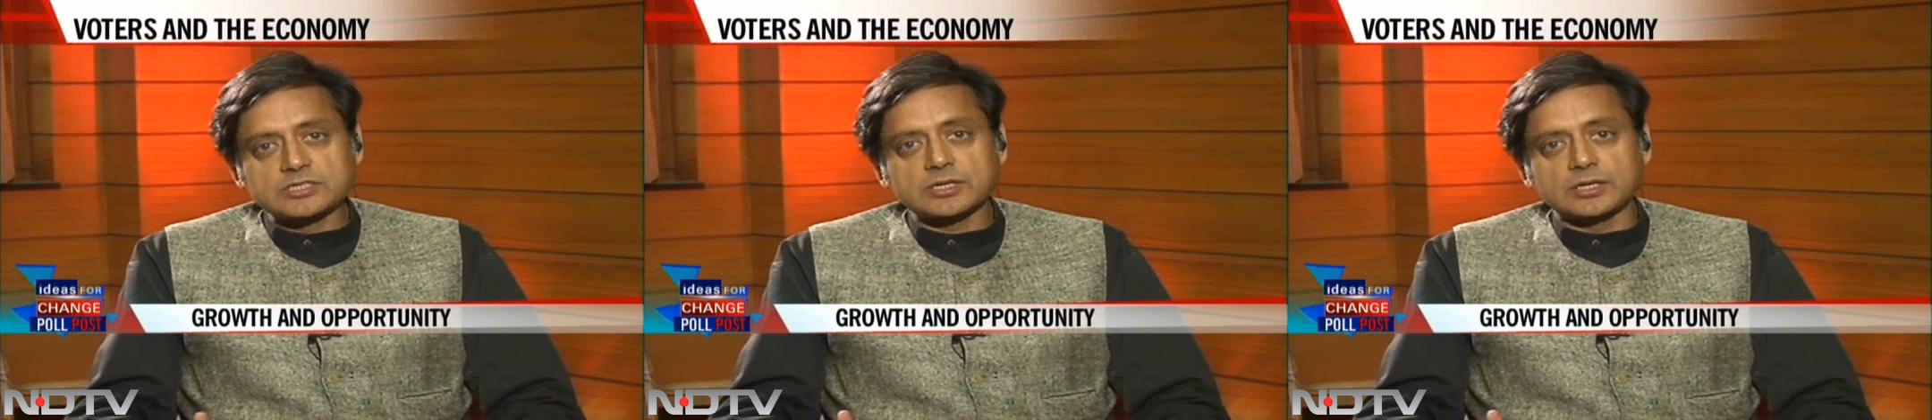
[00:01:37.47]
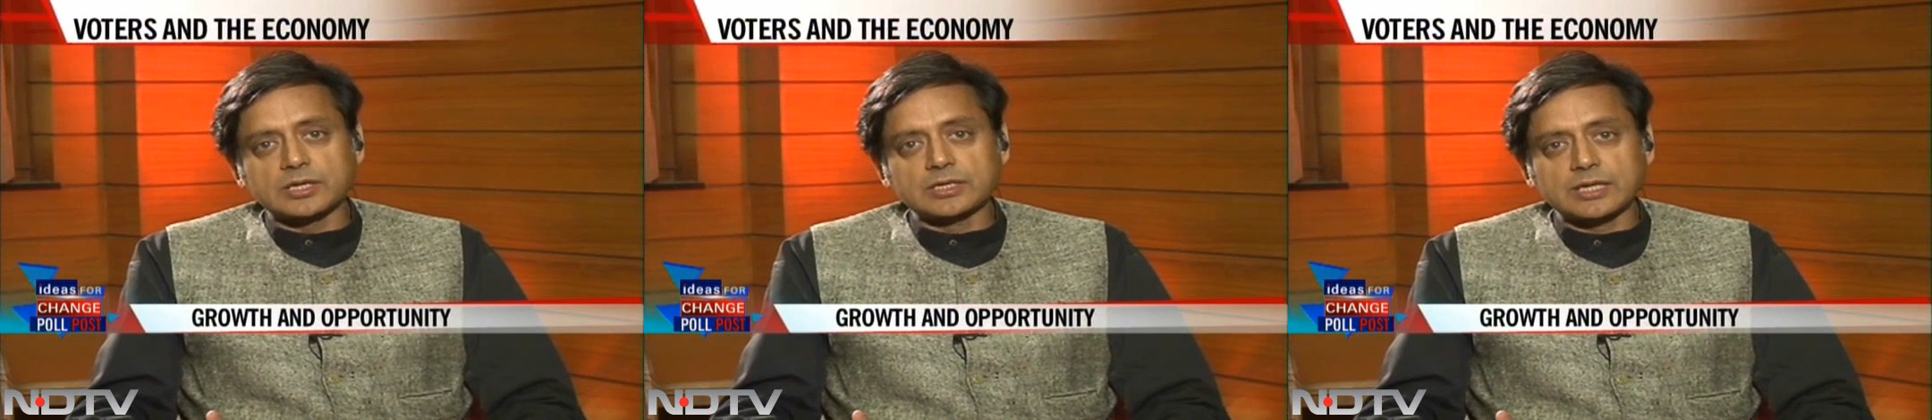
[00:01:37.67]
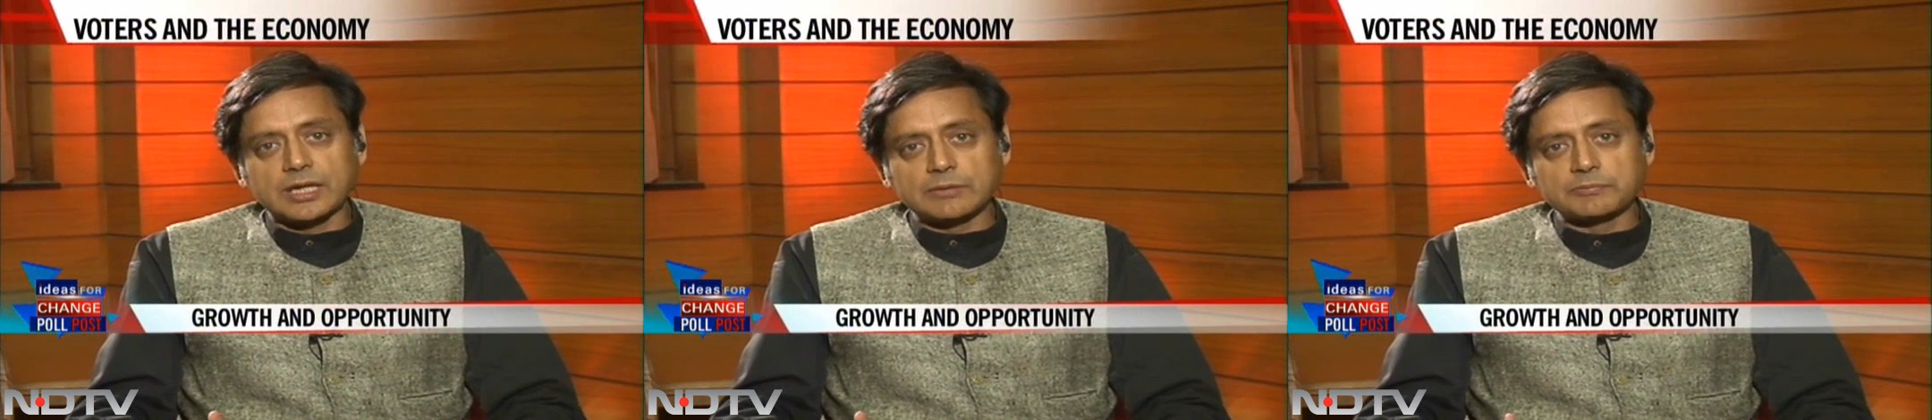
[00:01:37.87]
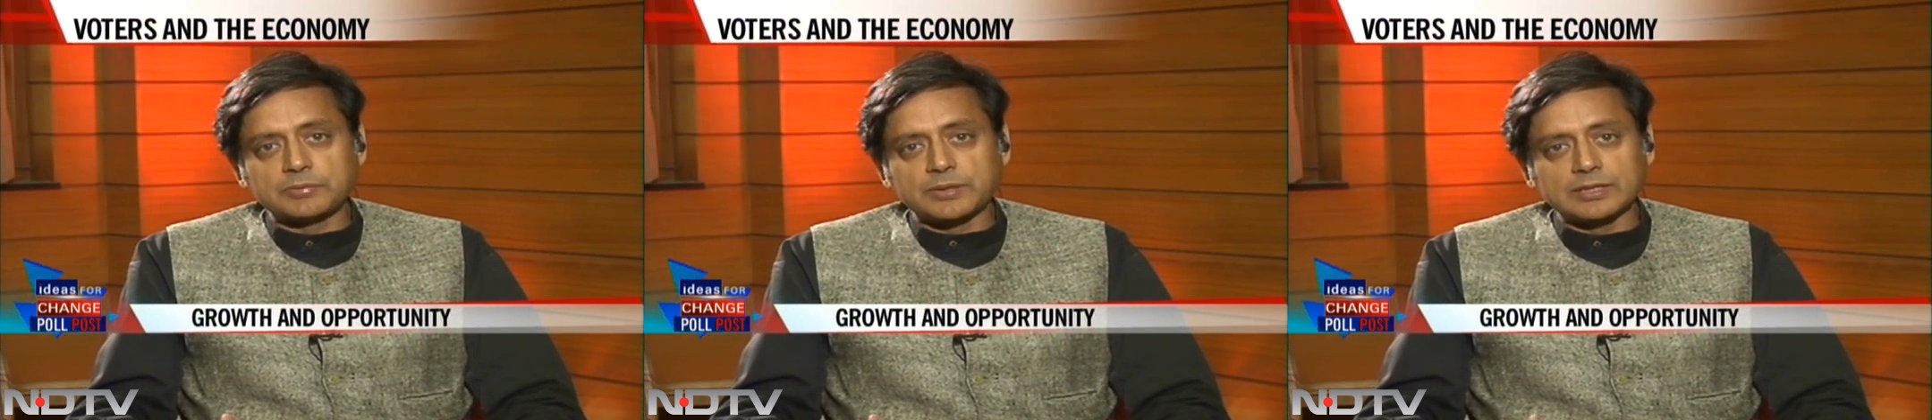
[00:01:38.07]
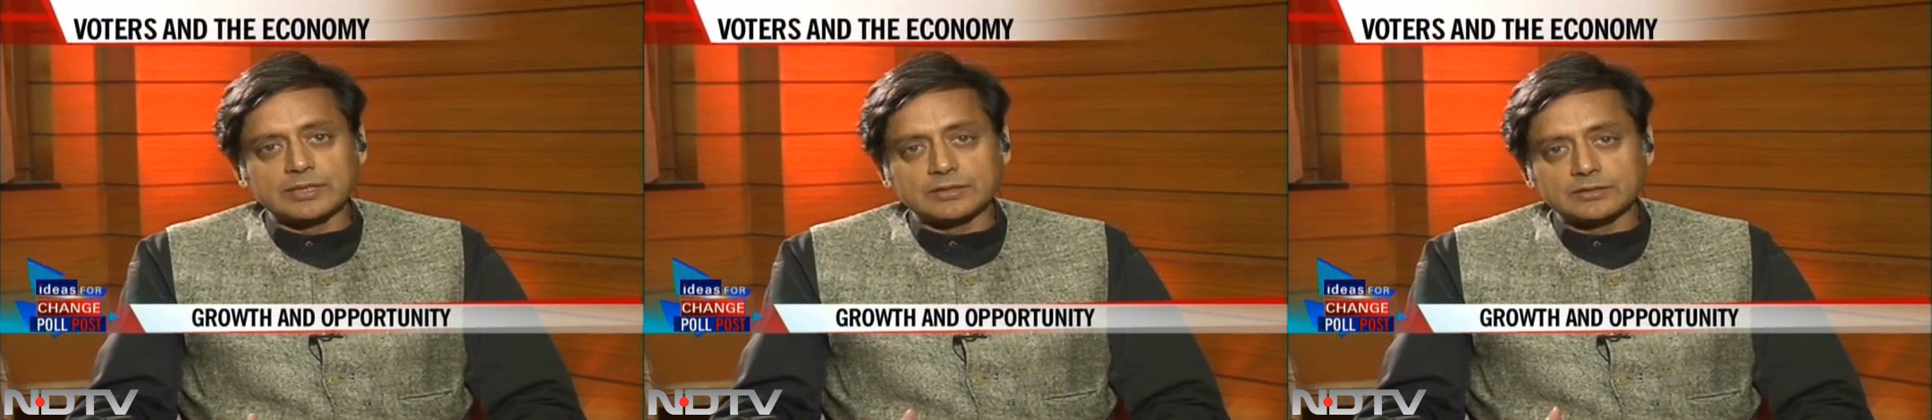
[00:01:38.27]
solid
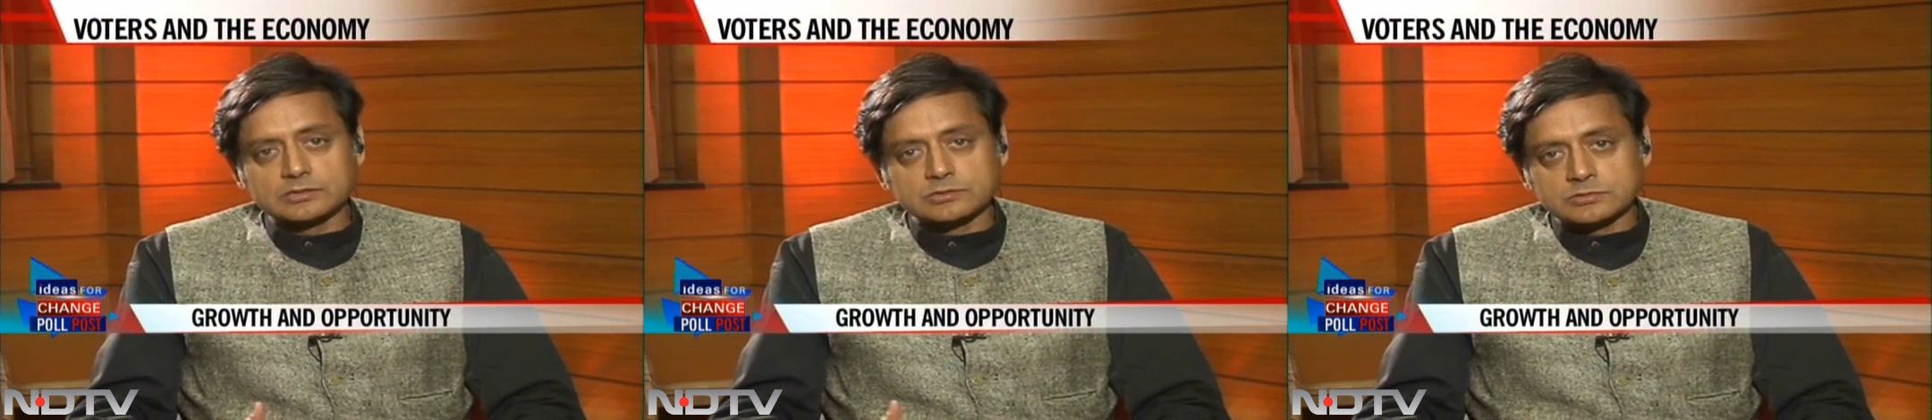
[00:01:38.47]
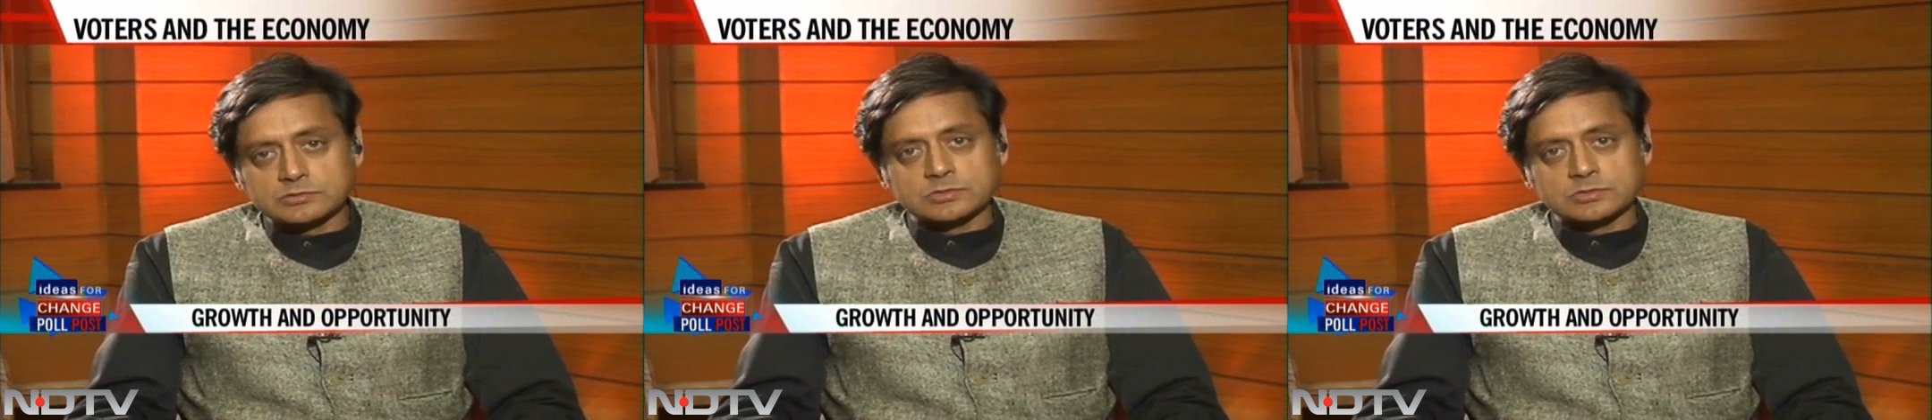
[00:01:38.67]
campaigning,